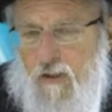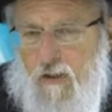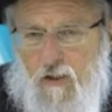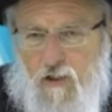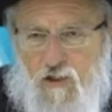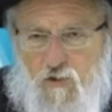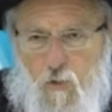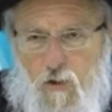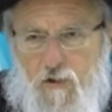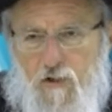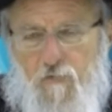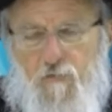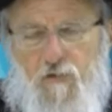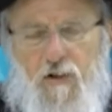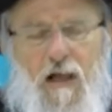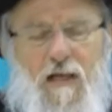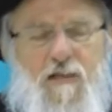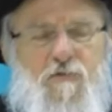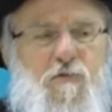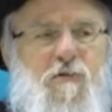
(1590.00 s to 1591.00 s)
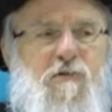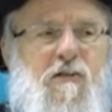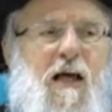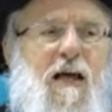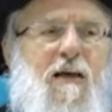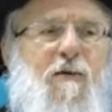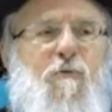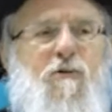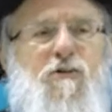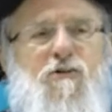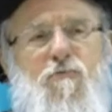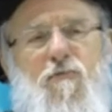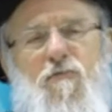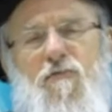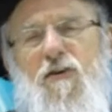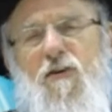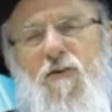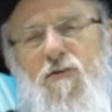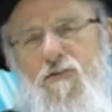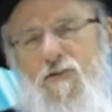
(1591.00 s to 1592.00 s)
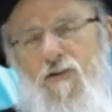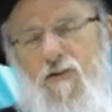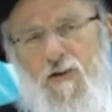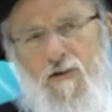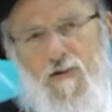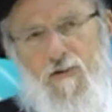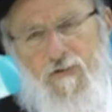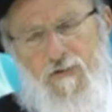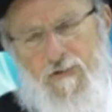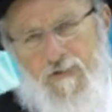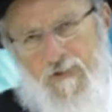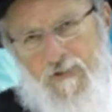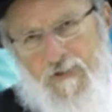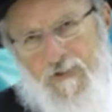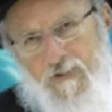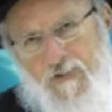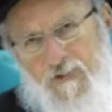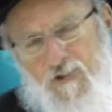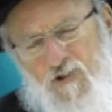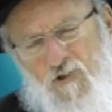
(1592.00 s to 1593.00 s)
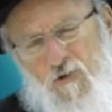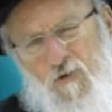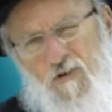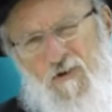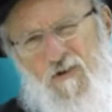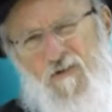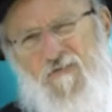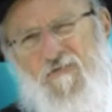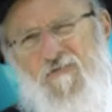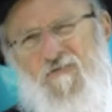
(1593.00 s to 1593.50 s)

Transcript: Here's one the philosophers like, which reveals the sort of